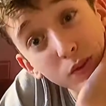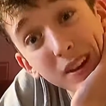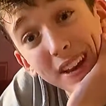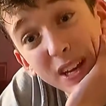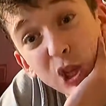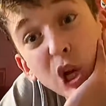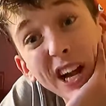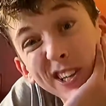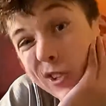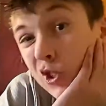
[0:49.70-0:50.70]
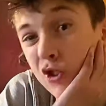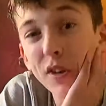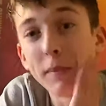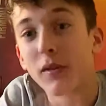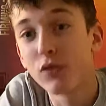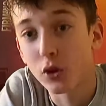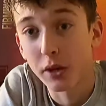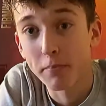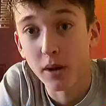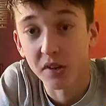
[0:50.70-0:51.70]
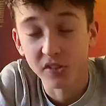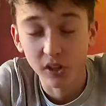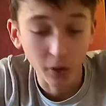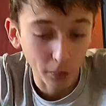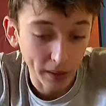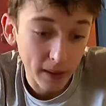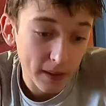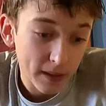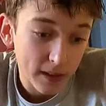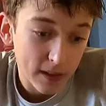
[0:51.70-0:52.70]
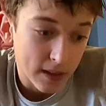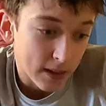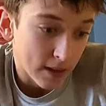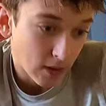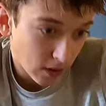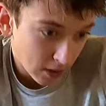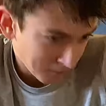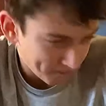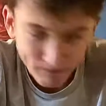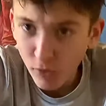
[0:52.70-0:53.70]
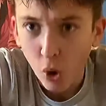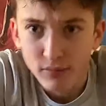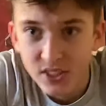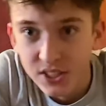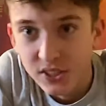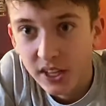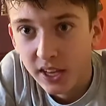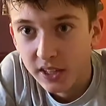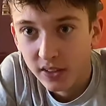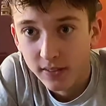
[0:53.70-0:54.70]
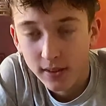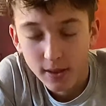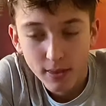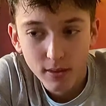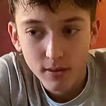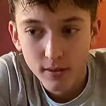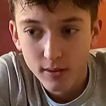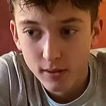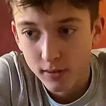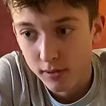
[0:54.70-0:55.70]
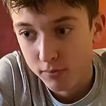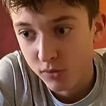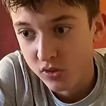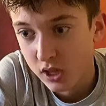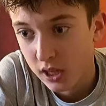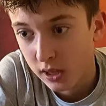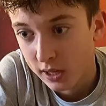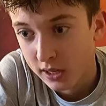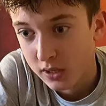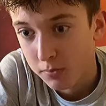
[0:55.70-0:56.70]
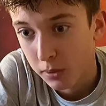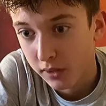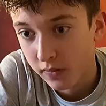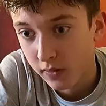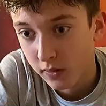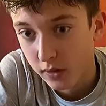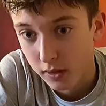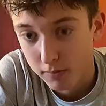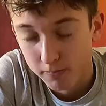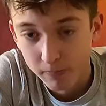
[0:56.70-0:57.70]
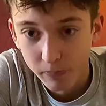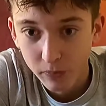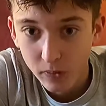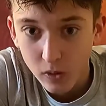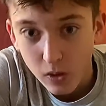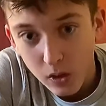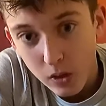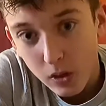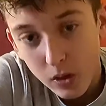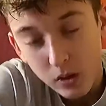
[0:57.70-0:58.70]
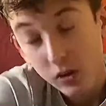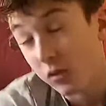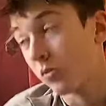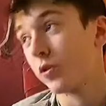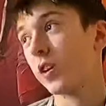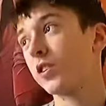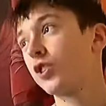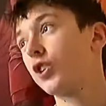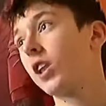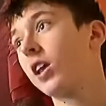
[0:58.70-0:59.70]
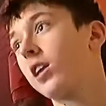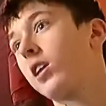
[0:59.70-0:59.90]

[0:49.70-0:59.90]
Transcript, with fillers: a childhood dream of joining Barcelona. Um, obviously, it's a kick in the teeth, um, to say the least. But um, you know, I just think